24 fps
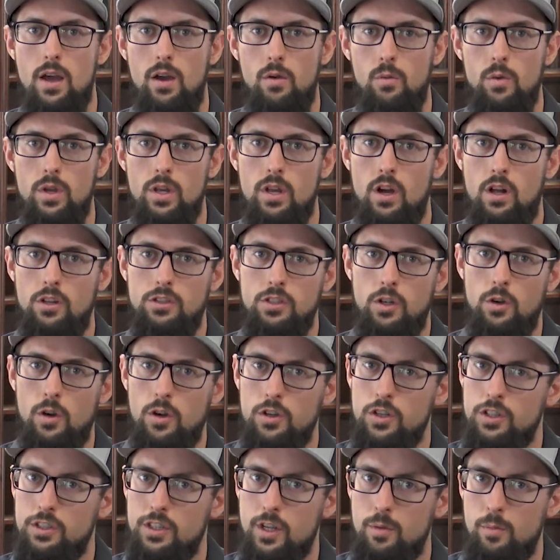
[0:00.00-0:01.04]
We also are
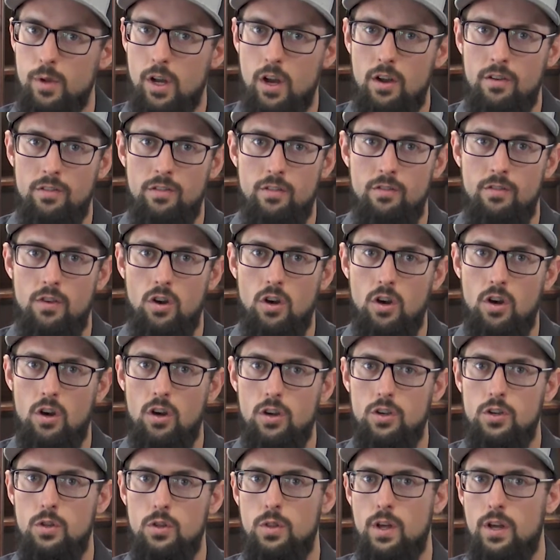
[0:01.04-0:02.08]
just coming off of
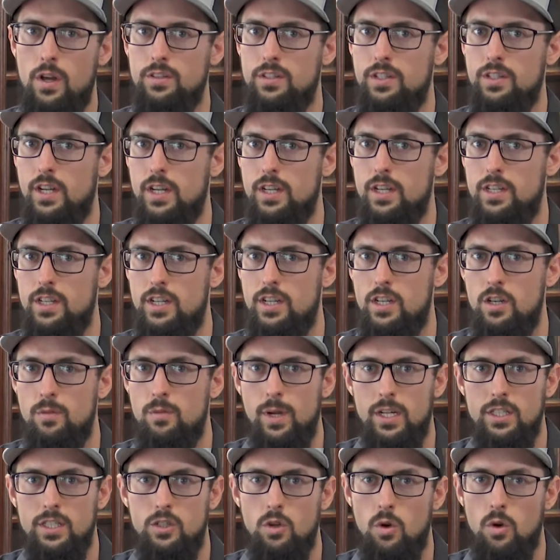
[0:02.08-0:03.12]
our 2019 New
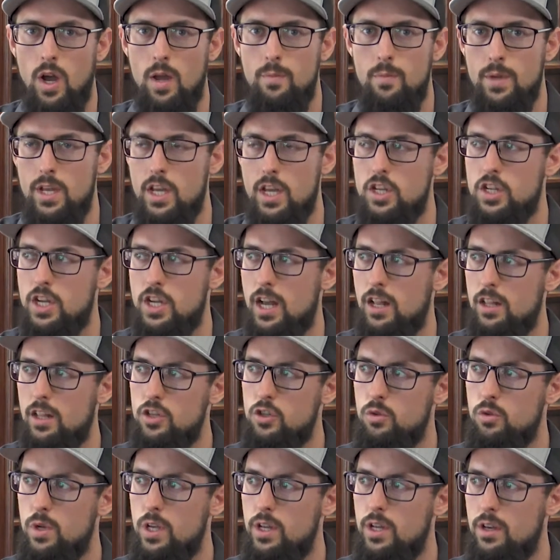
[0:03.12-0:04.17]
Mexico IPA
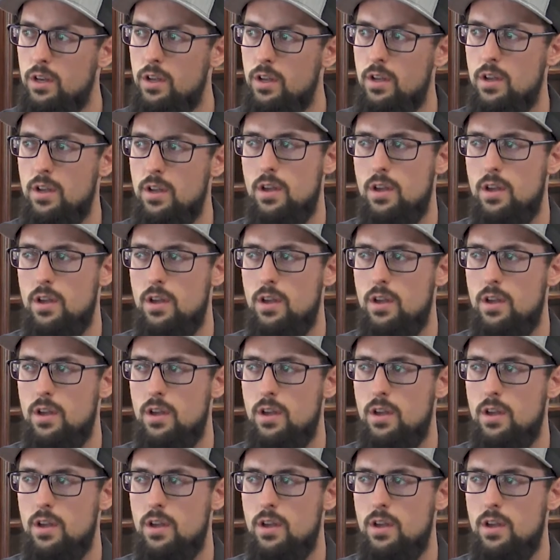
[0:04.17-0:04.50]
Challenge win.